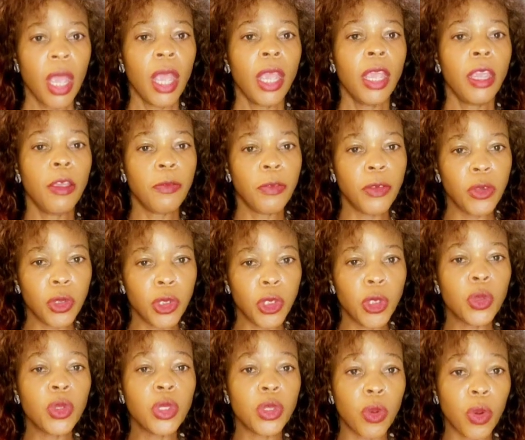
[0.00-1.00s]
If you
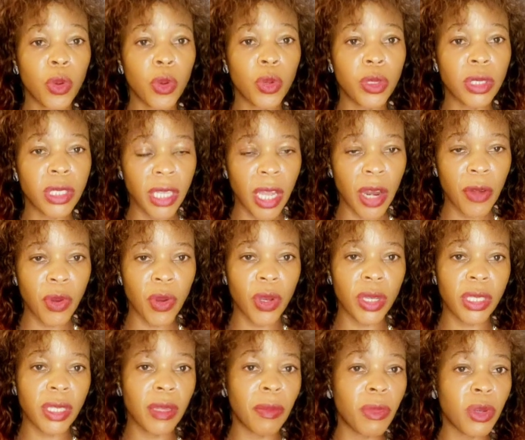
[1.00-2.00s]
choose Ontario,
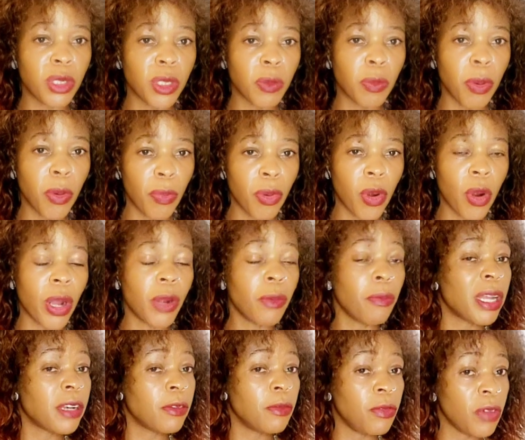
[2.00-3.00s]
it's the most popular one,
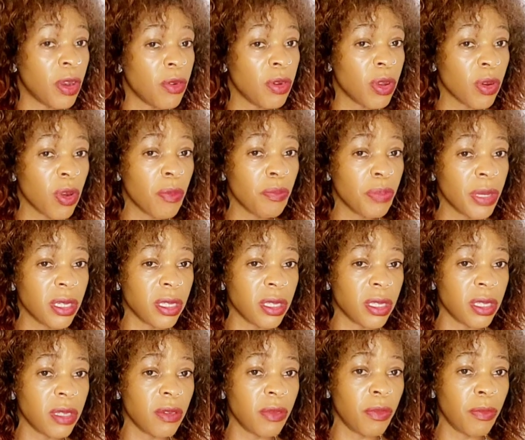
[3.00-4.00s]
but very
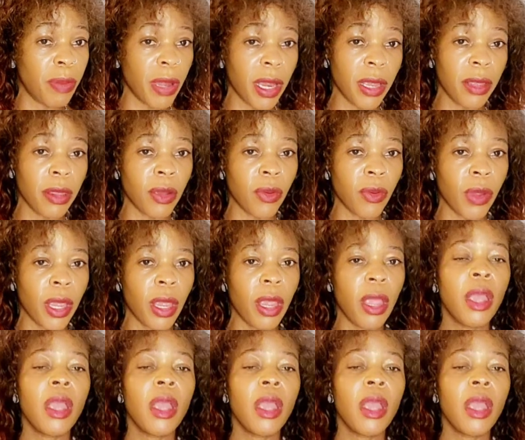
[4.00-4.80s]
competitive, by the way.